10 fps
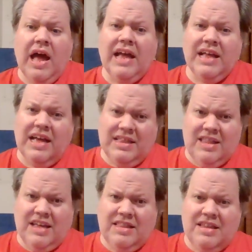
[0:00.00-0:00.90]
I kind of
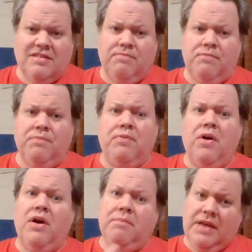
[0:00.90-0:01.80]
think this would
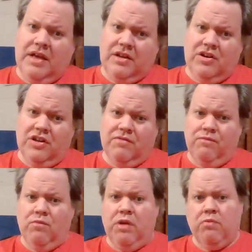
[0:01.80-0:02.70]
probably be a good
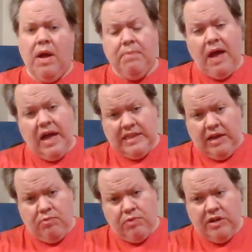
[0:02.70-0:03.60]
one right behind
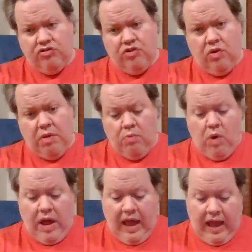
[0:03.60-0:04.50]
the original and
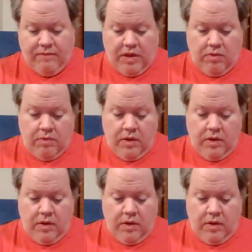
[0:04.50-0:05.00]
what have you.